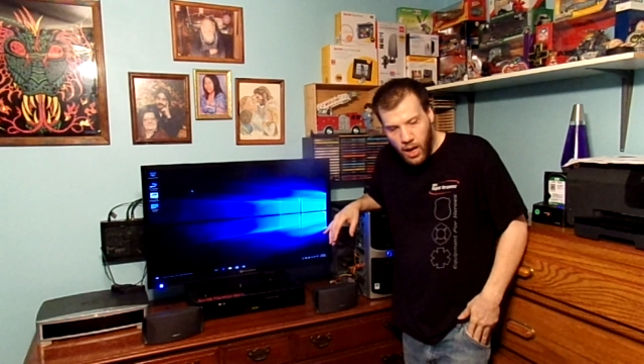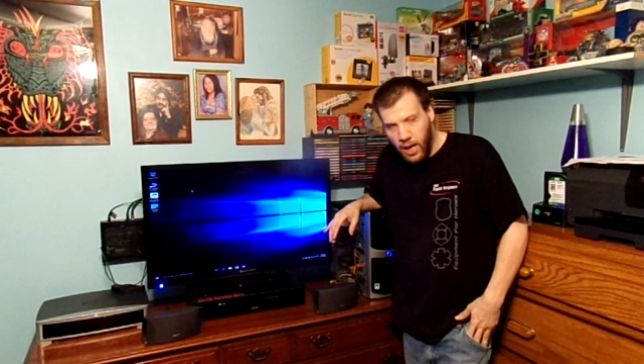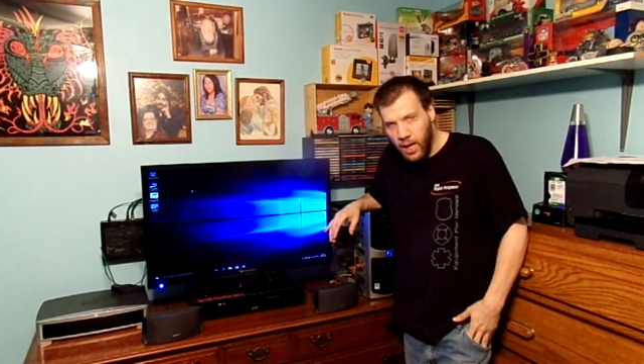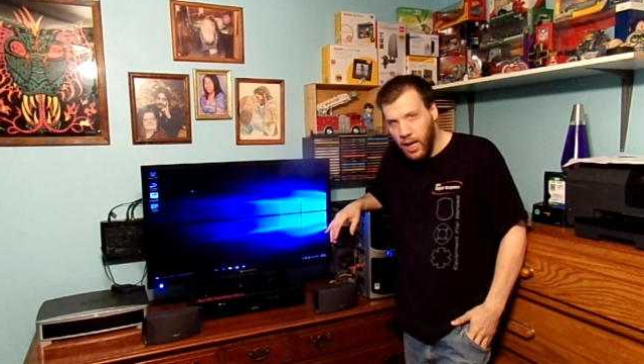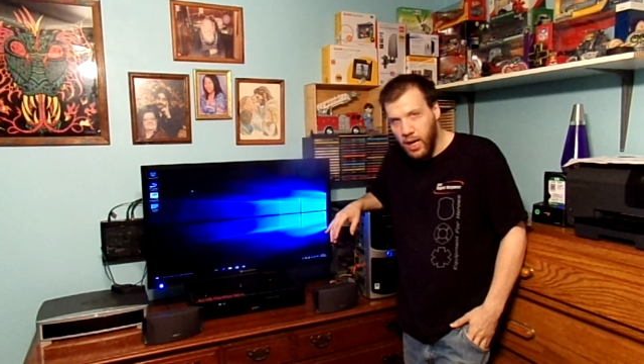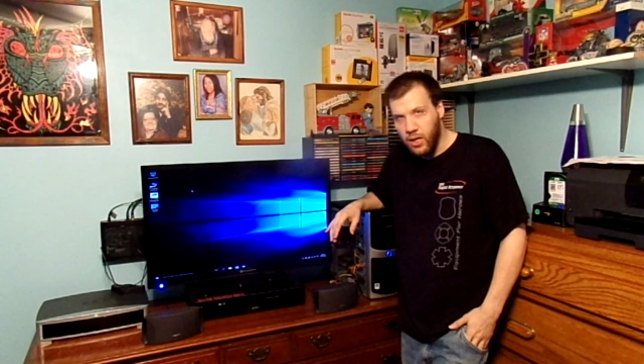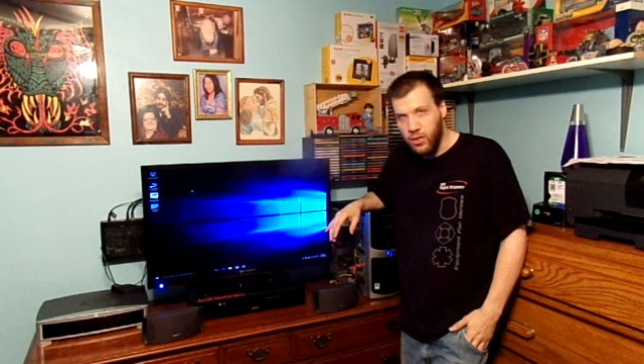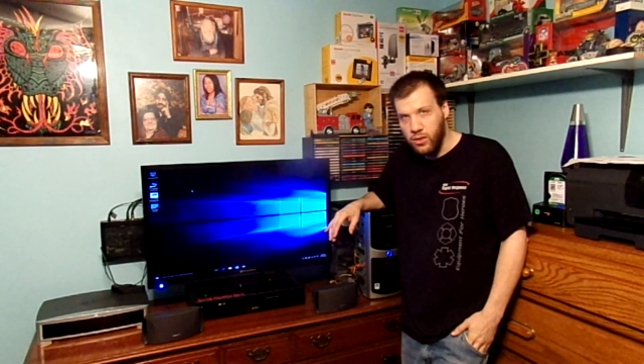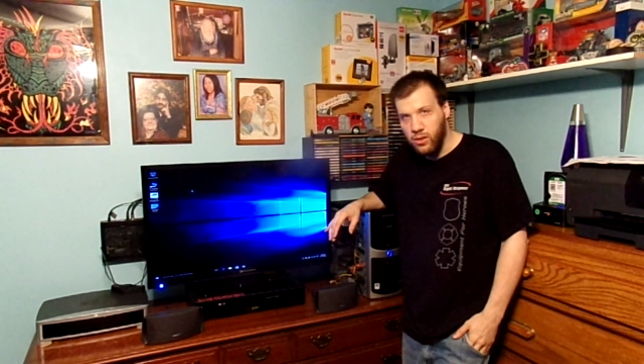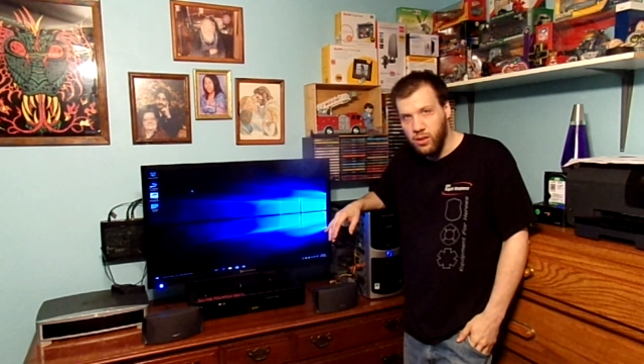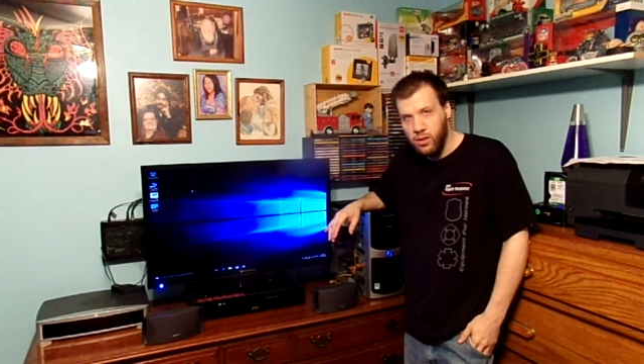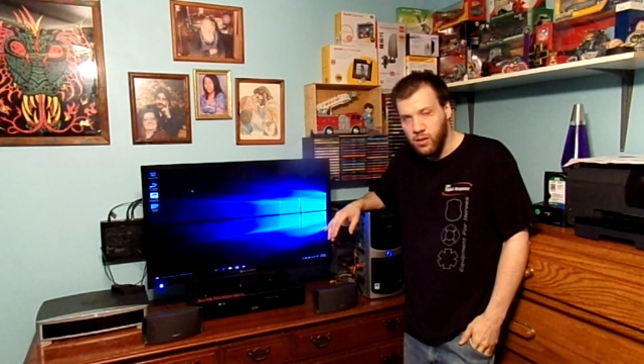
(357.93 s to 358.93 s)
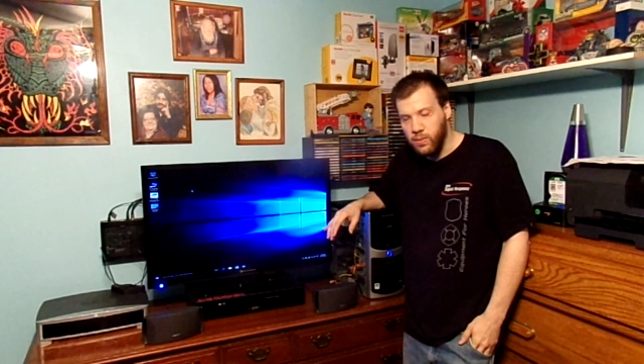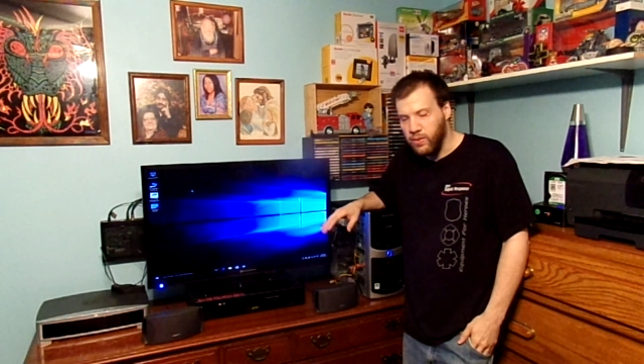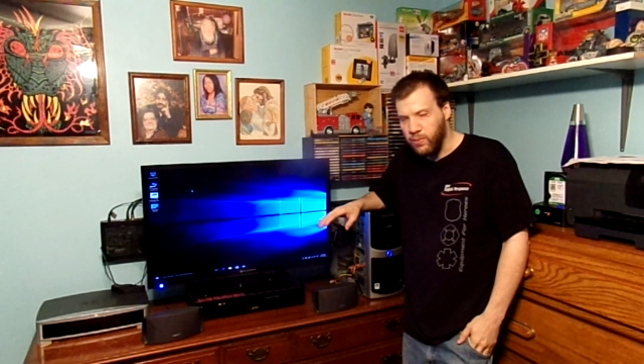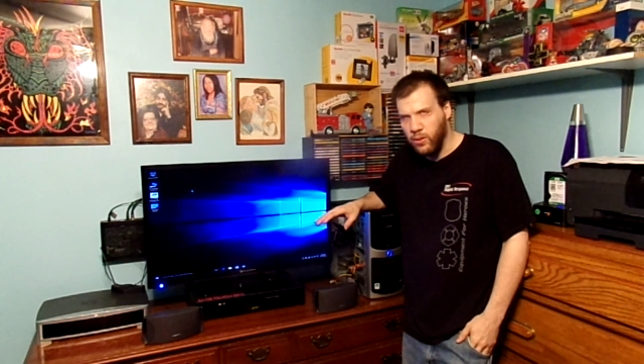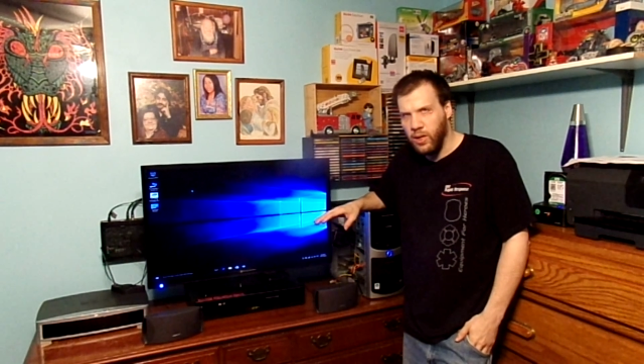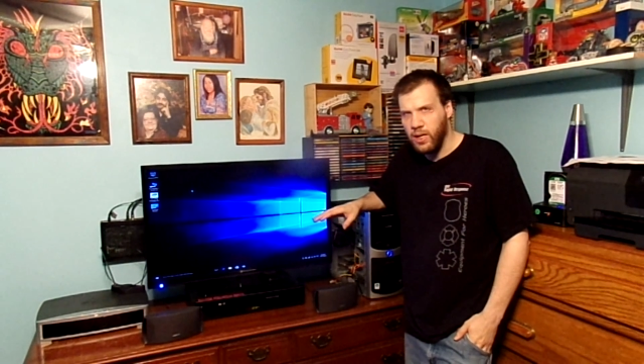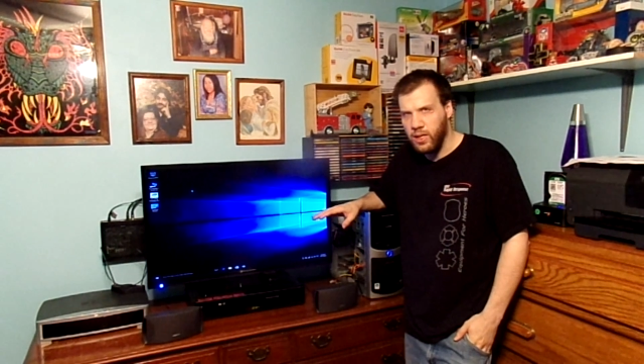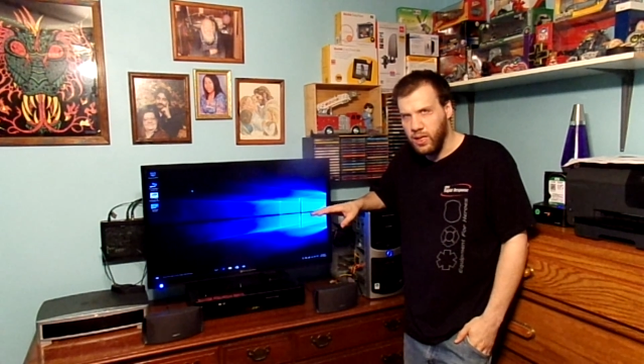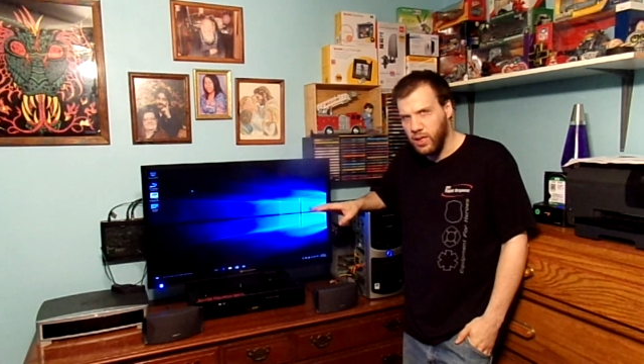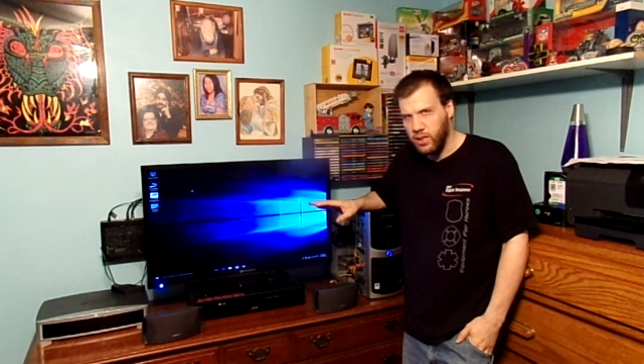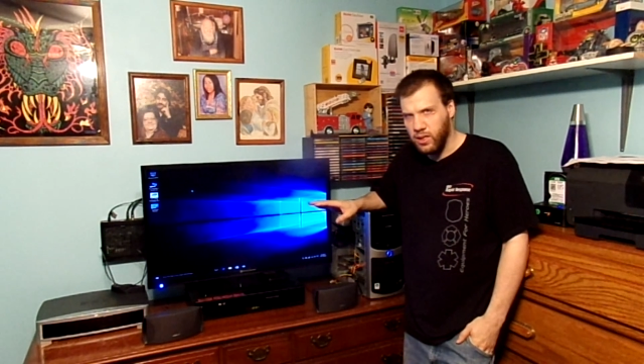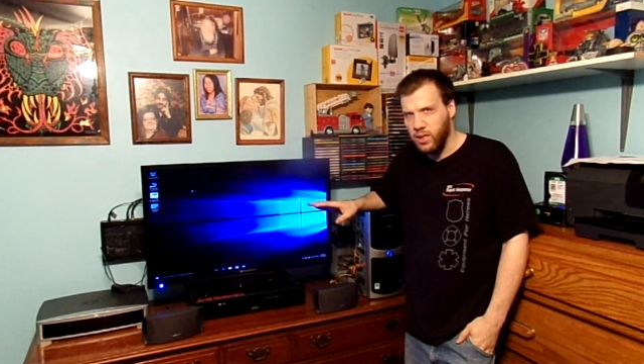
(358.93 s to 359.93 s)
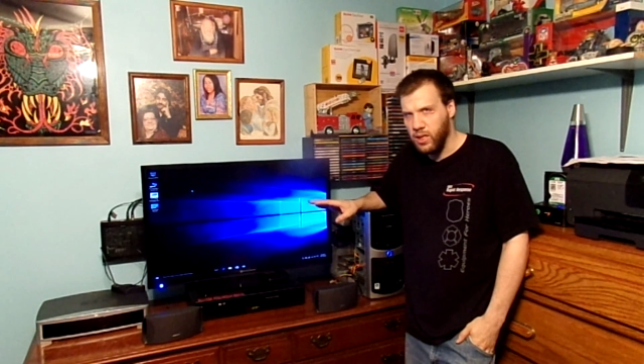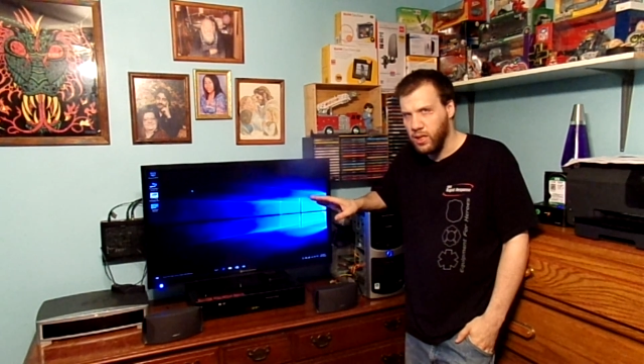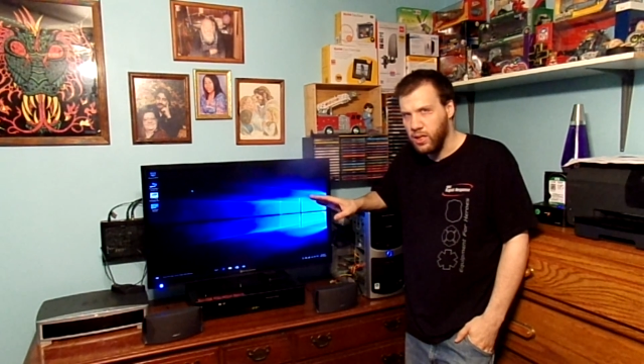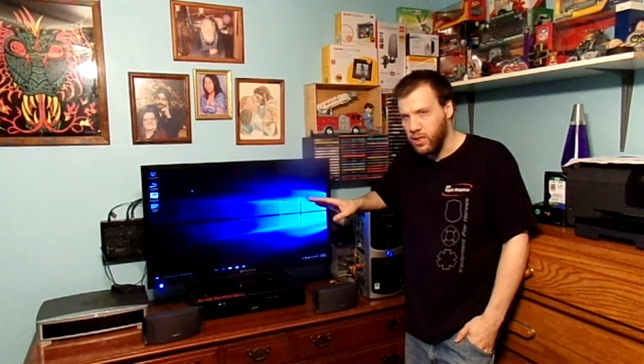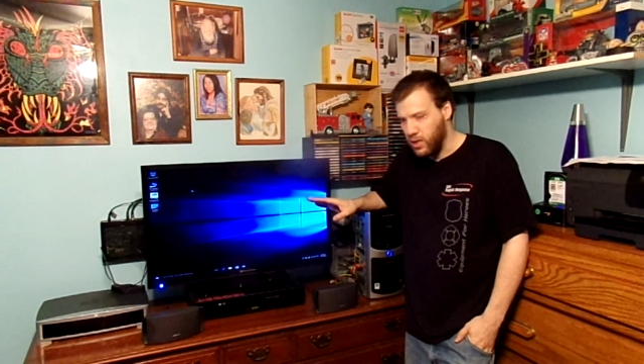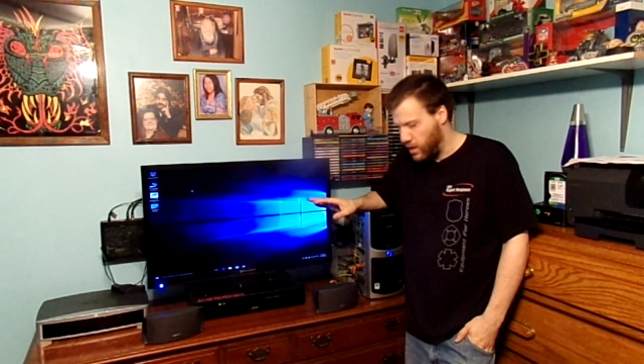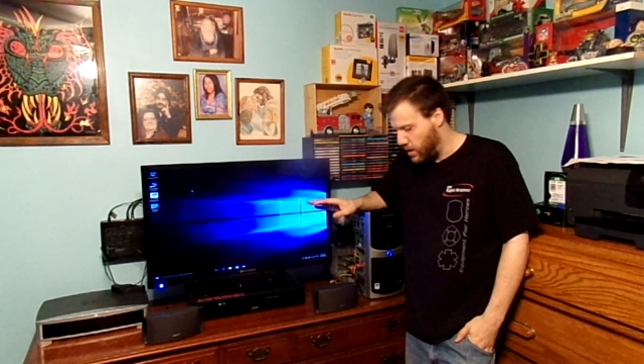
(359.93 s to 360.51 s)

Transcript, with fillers: I actually, before I tested it,